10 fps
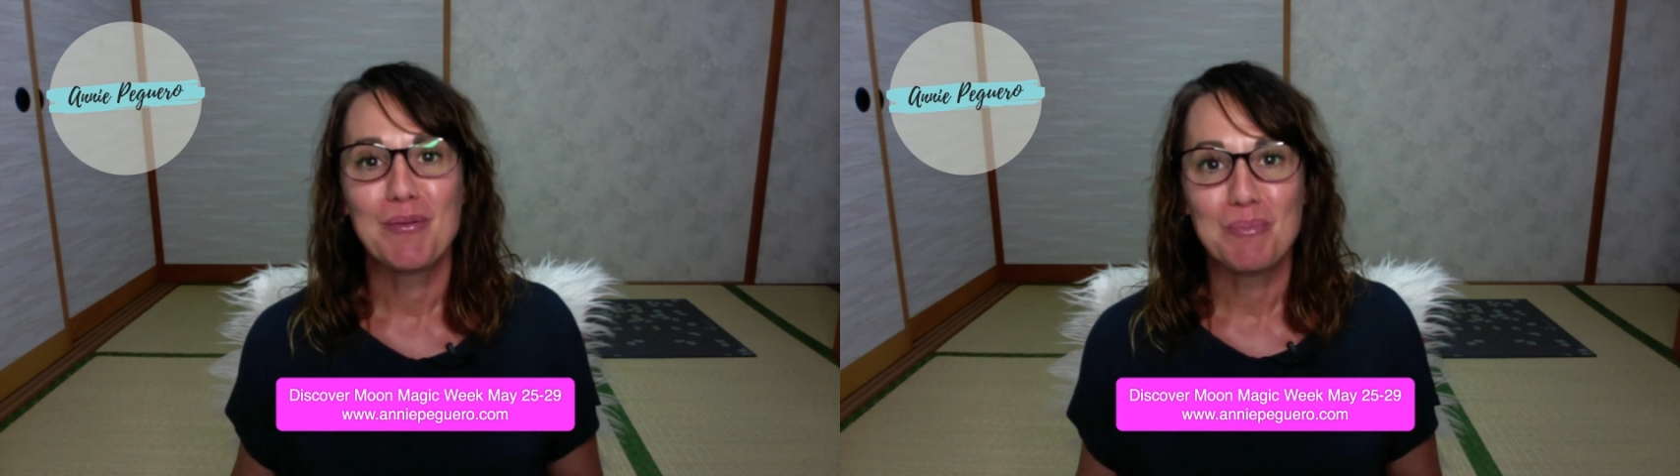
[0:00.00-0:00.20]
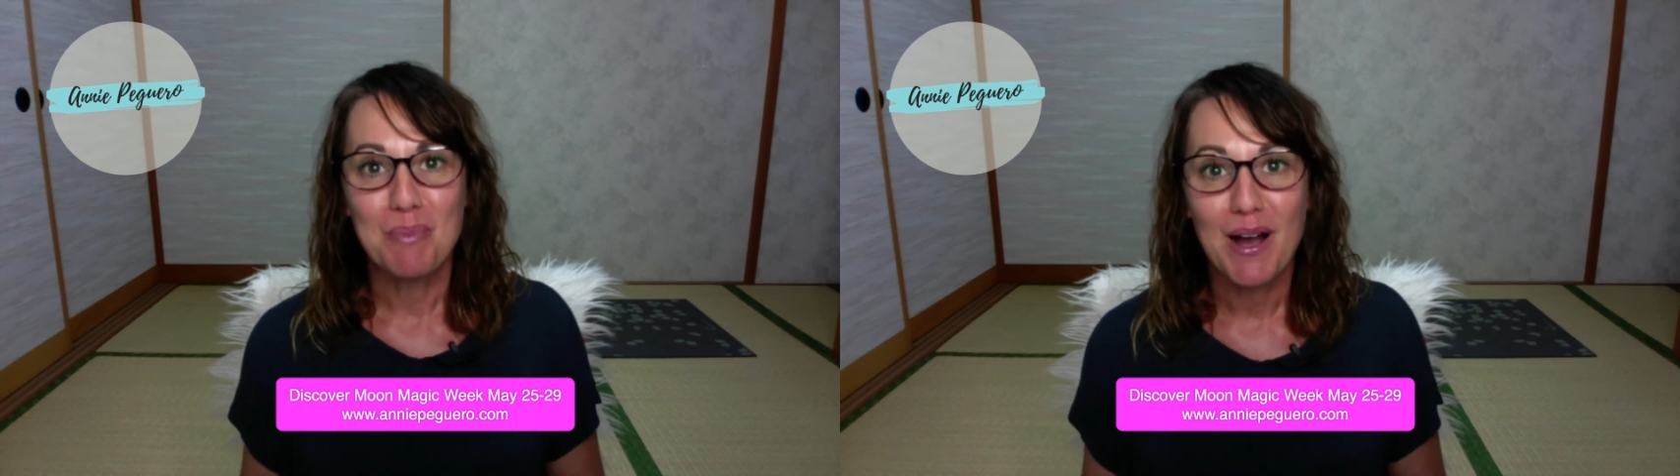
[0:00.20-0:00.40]

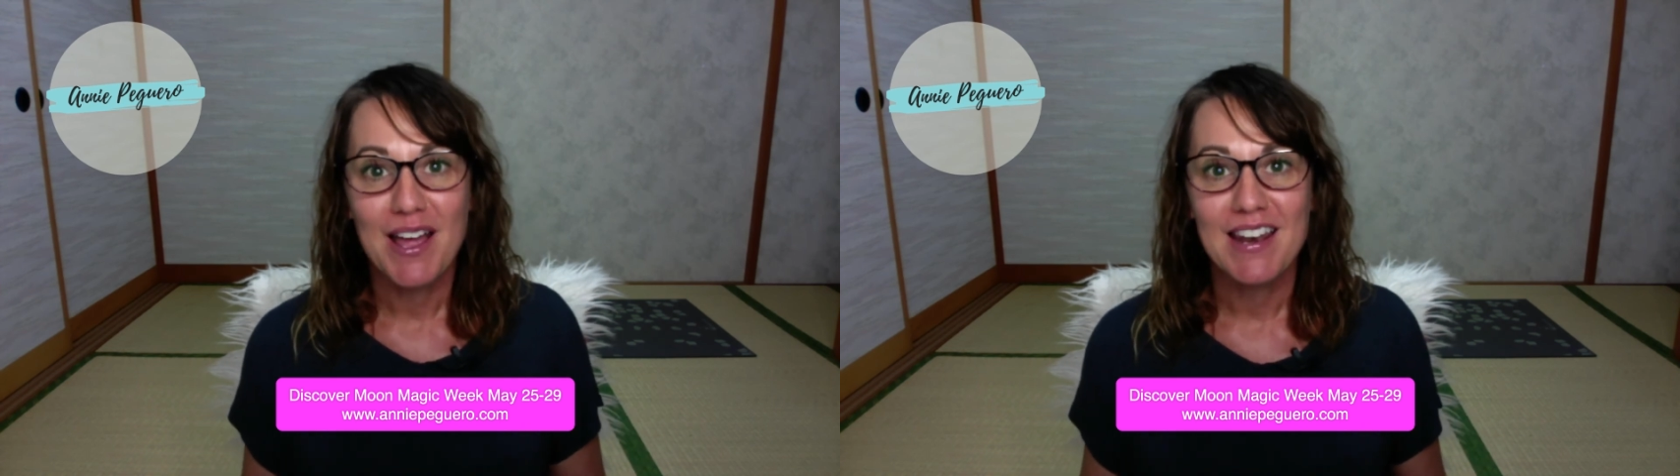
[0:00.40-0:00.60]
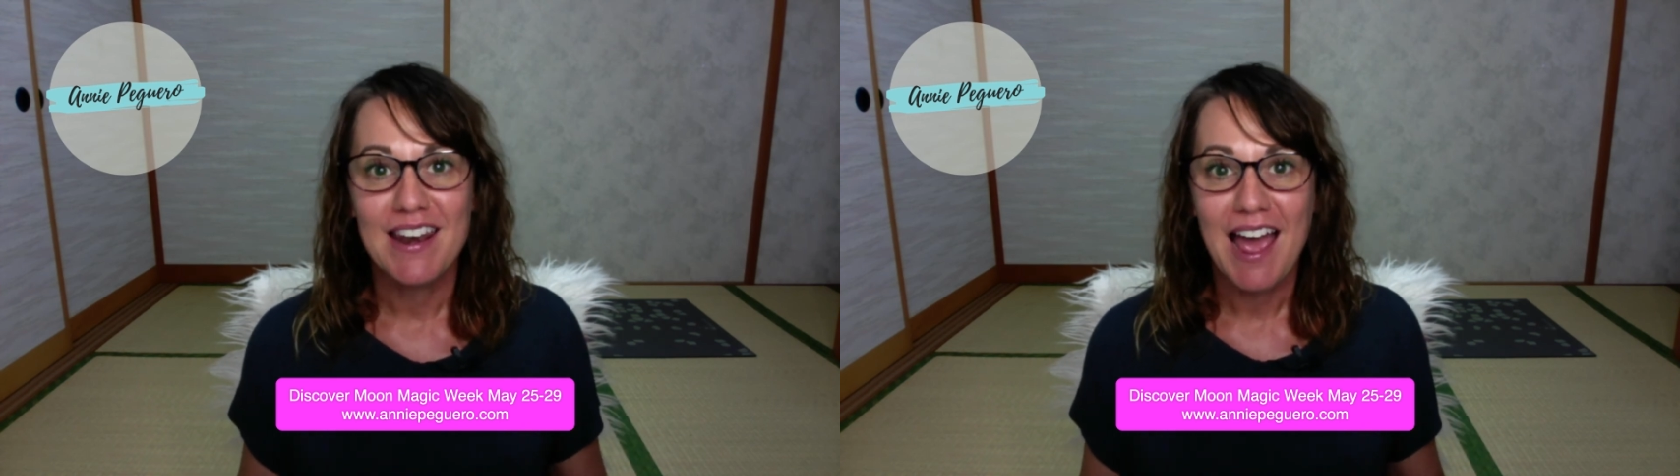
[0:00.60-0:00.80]

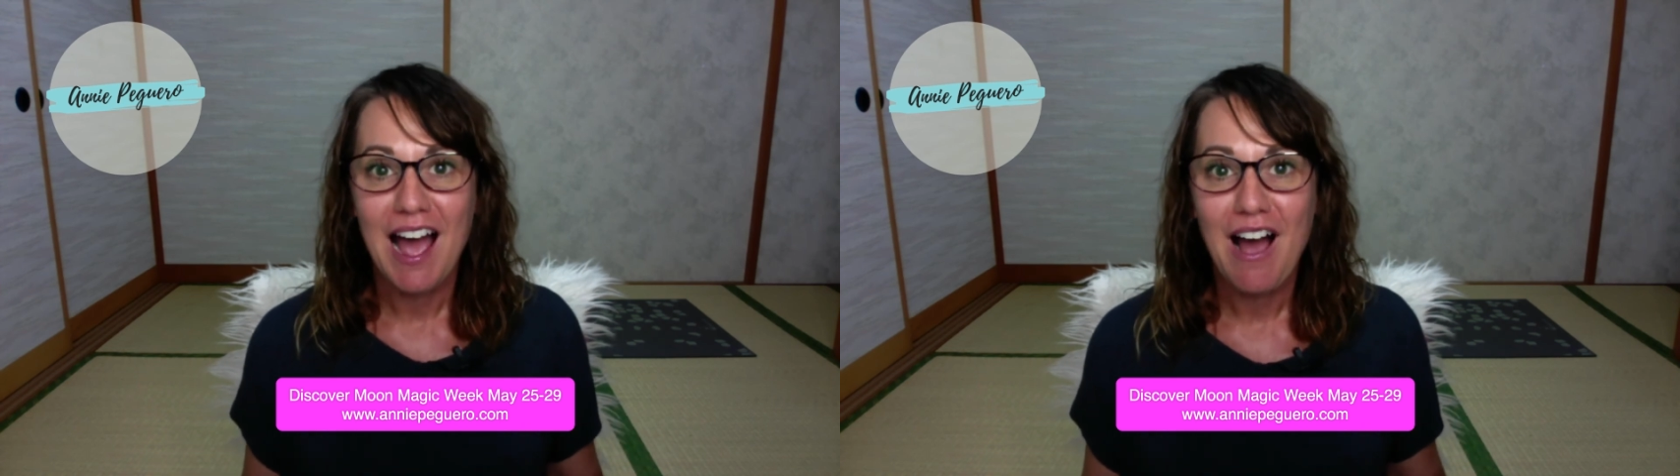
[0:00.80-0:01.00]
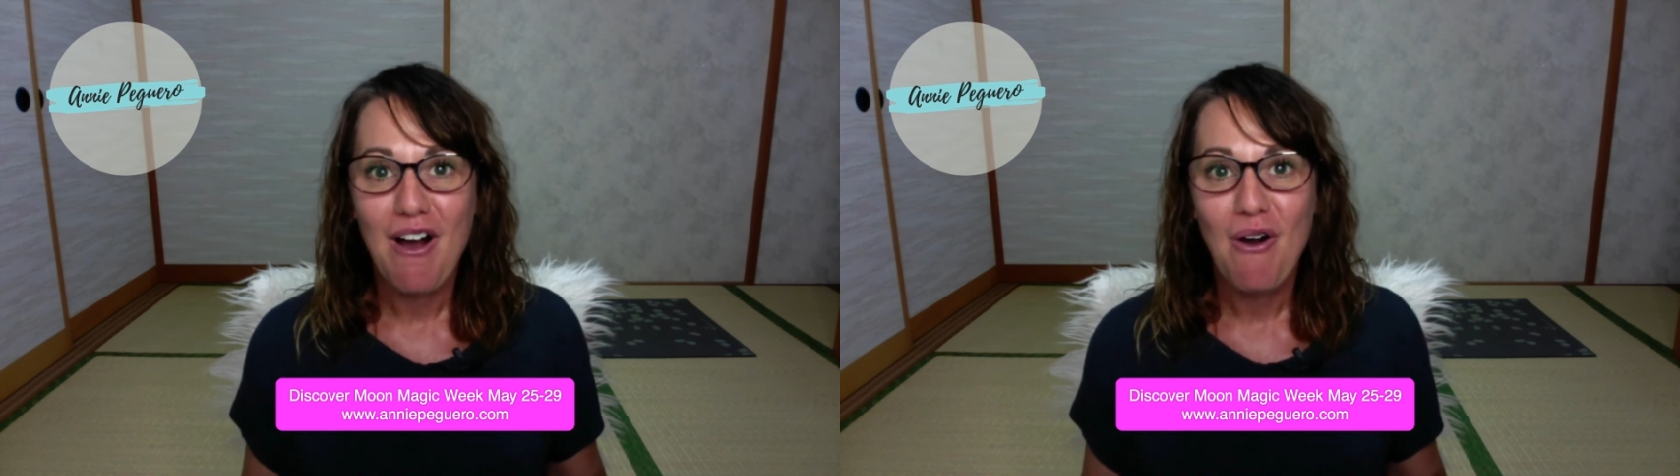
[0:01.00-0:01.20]
but
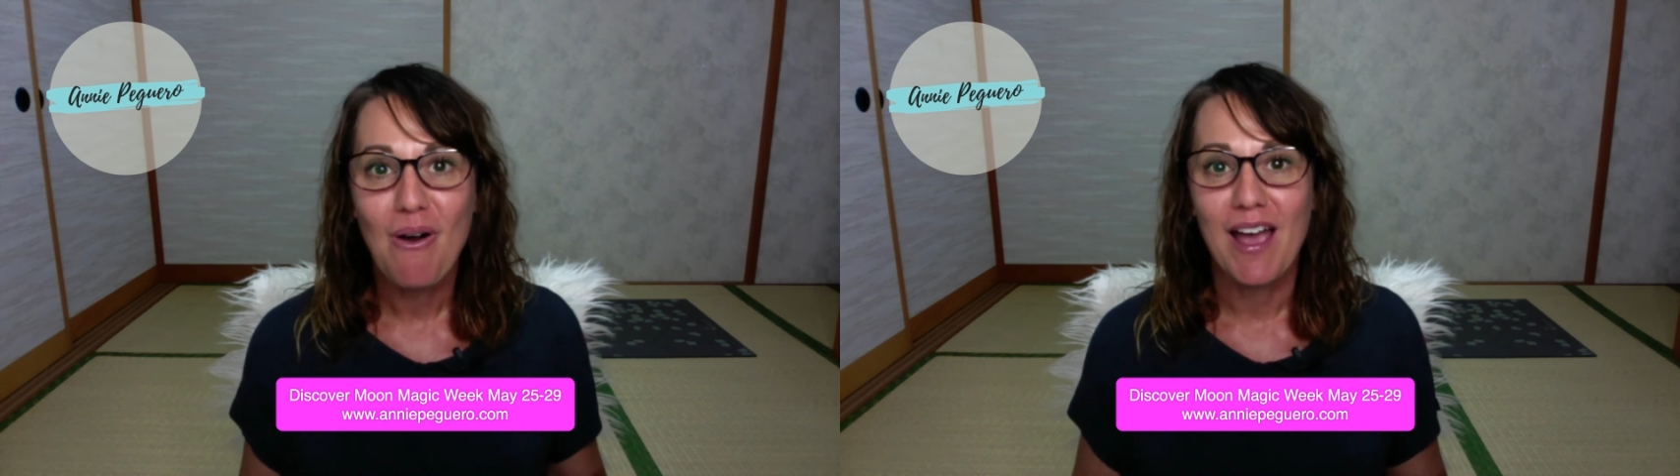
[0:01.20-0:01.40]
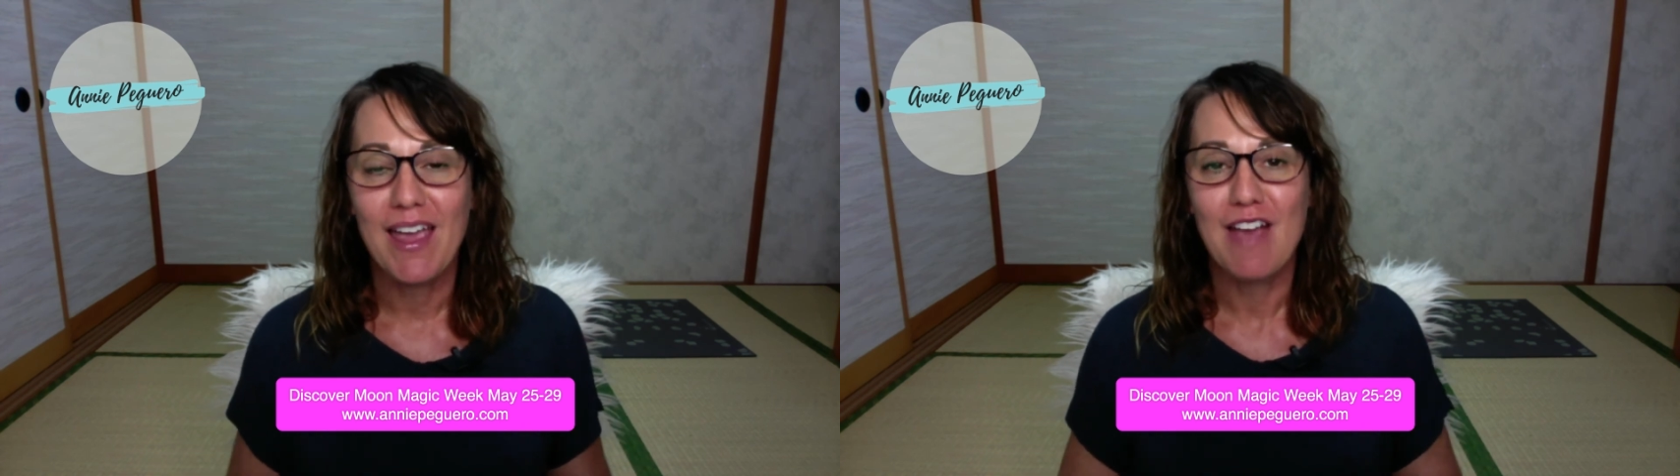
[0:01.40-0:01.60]
now
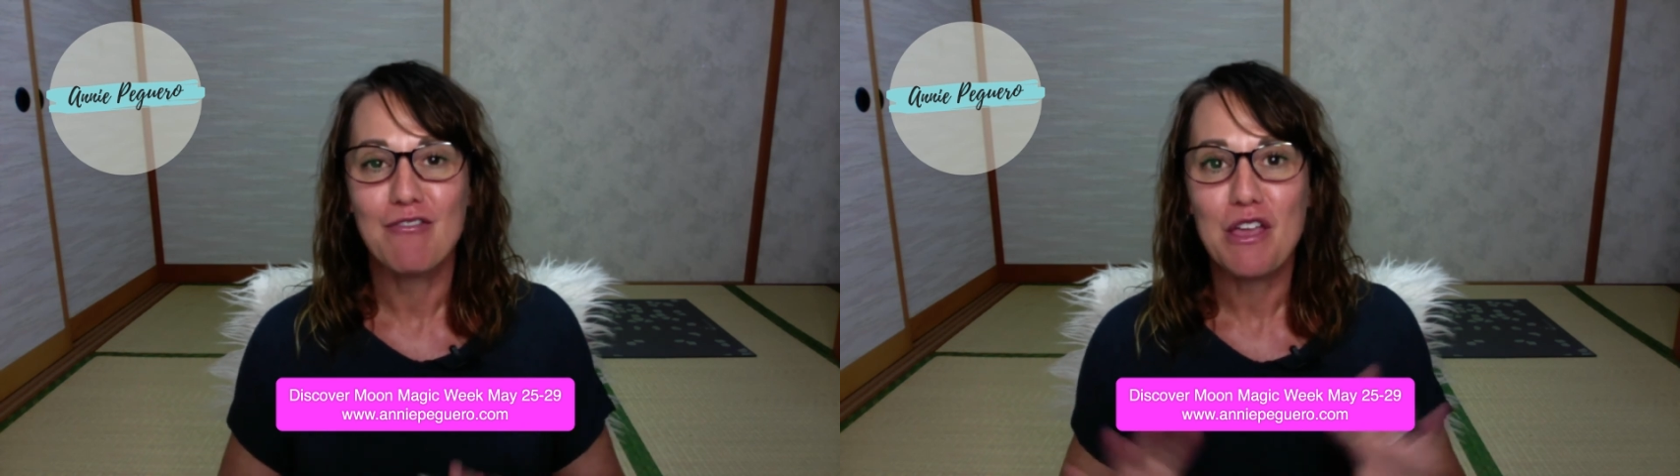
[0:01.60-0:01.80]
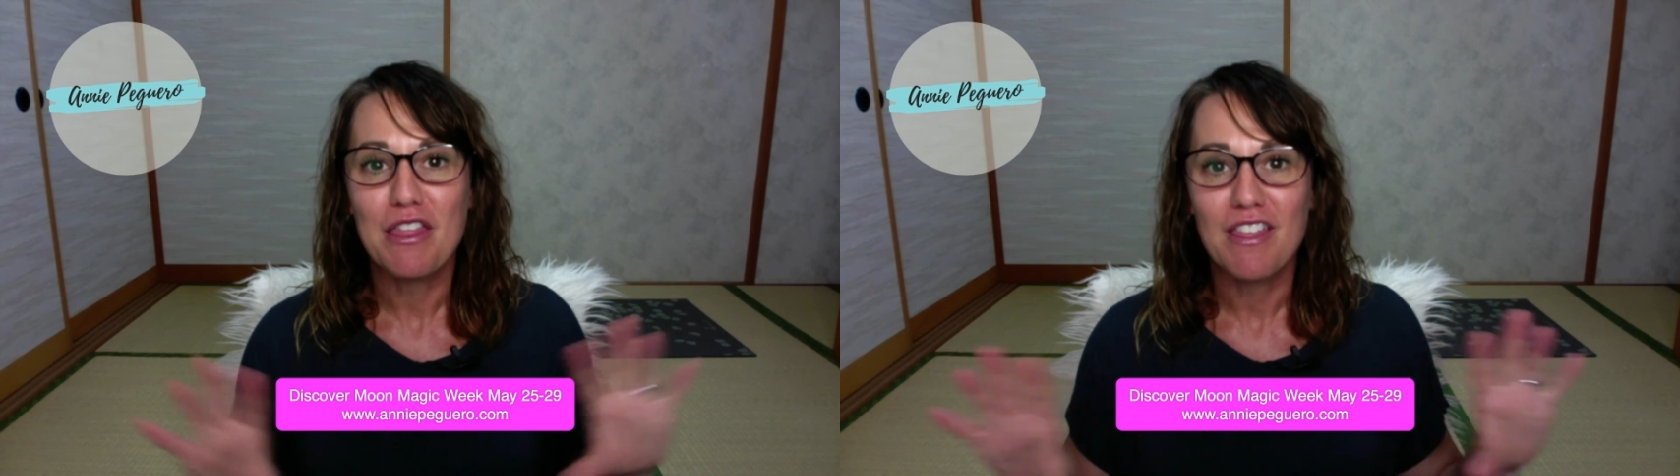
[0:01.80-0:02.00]

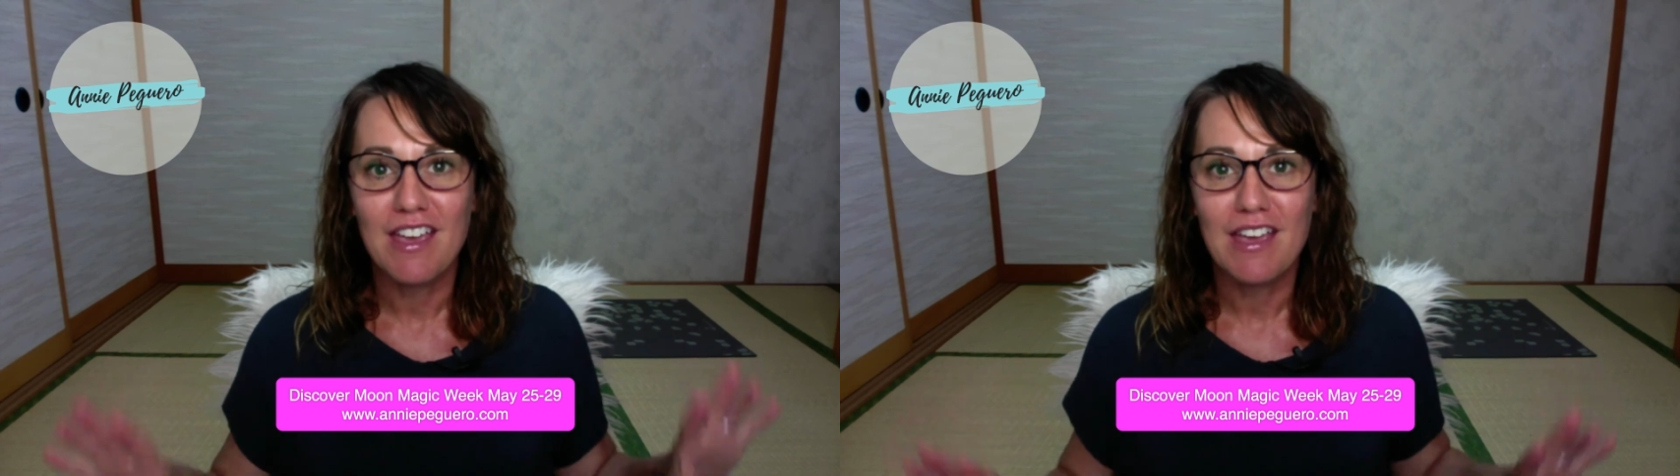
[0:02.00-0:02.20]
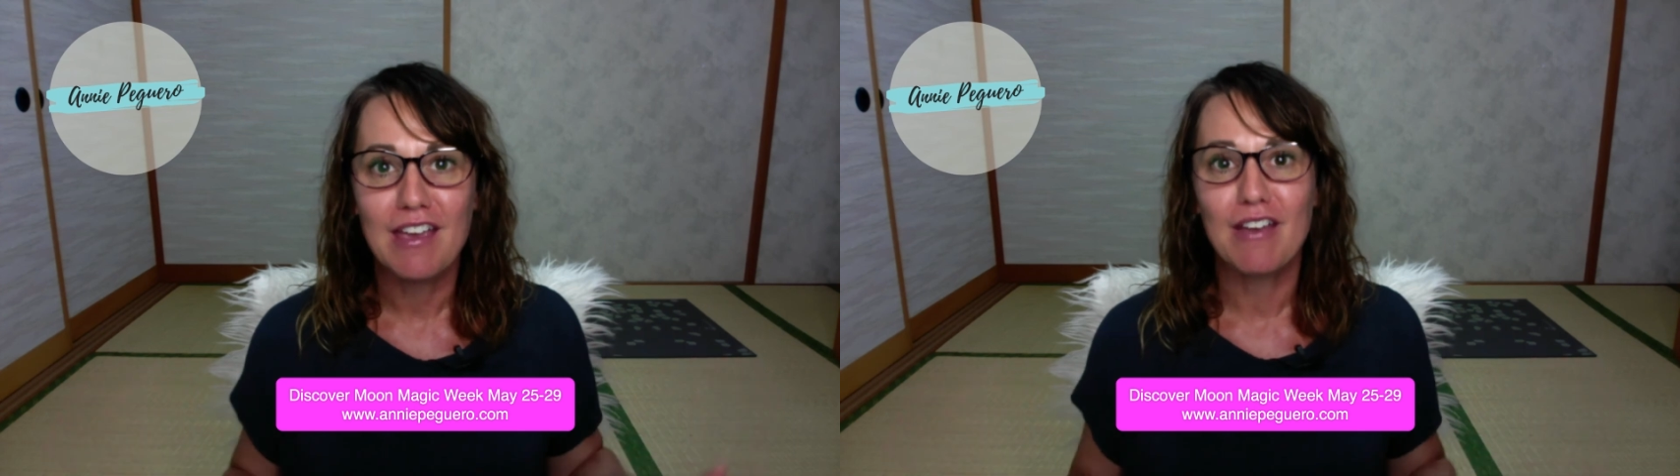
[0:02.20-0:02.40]

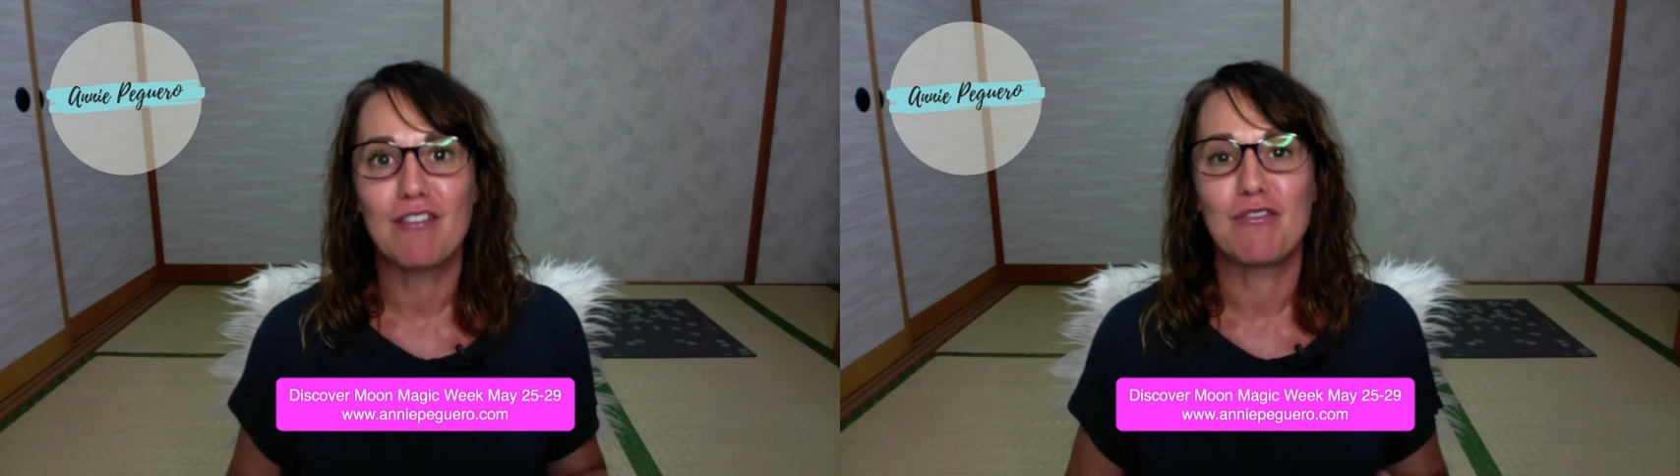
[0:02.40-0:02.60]
everything